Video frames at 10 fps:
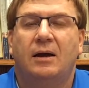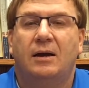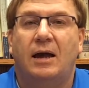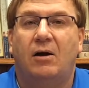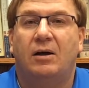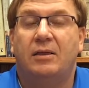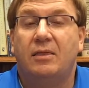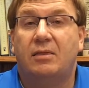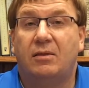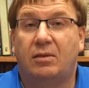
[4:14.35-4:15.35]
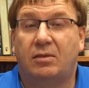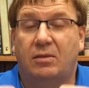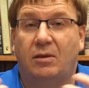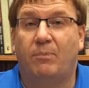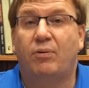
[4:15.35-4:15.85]
Now,
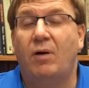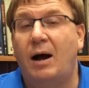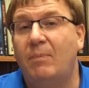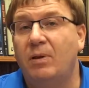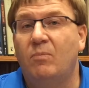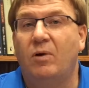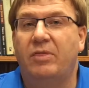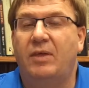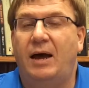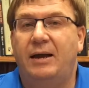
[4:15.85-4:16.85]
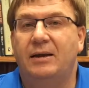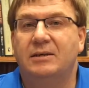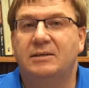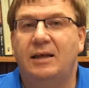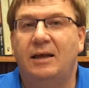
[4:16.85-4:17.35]
the problem with that
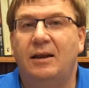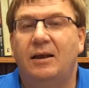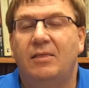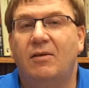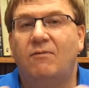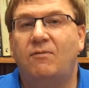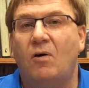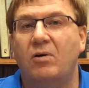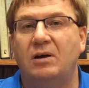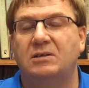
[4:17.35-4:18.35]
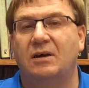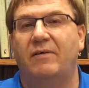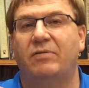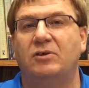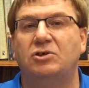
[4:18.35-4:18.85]
is then the focus
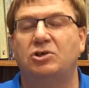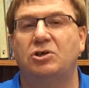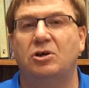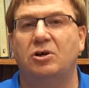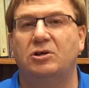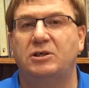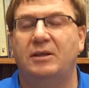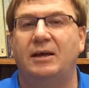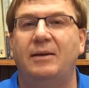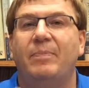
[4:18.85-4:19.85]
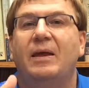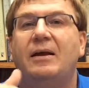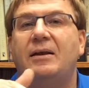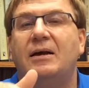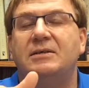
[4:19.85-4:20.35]
of the church then
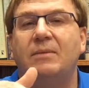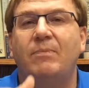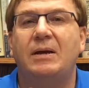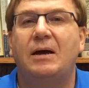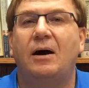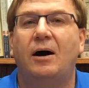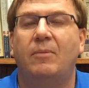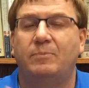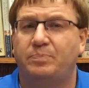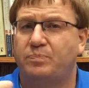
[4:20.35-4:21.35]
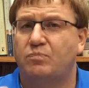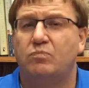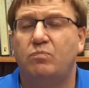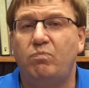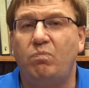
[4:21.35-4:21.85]
doesn't become
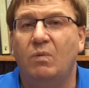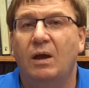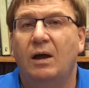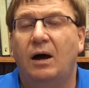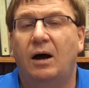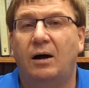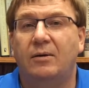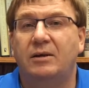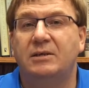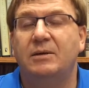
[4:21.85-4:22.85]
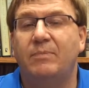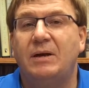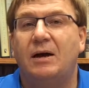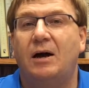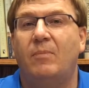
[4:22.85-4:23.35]

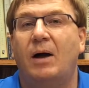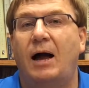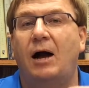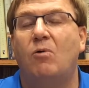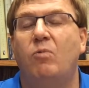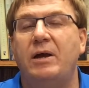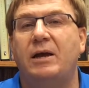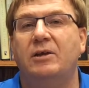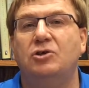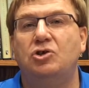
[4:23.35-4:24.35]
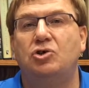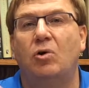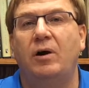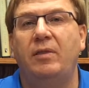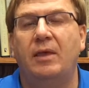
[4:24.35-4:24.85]
how we can
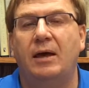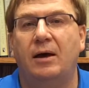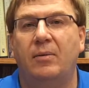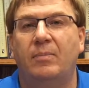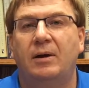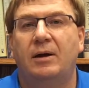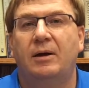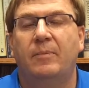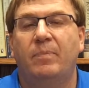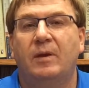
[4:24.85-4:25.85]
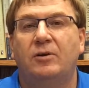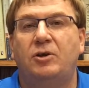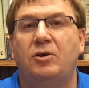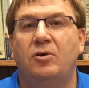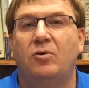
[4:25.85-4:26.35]
join them
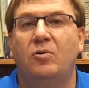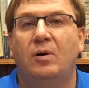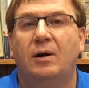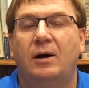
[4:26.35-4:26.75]
to